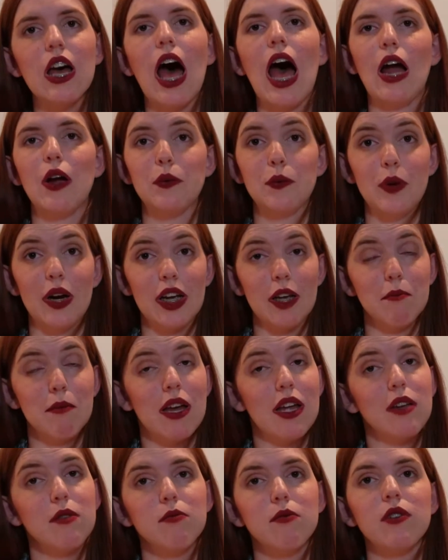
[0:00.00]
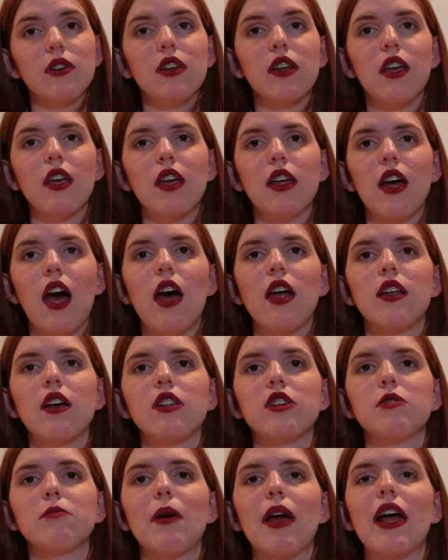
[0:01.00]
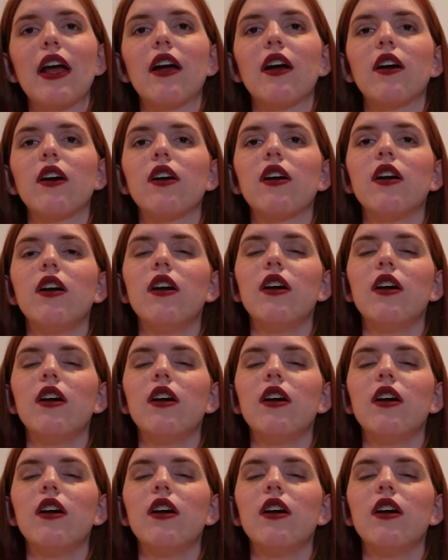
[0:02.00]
I recommend bringing another pair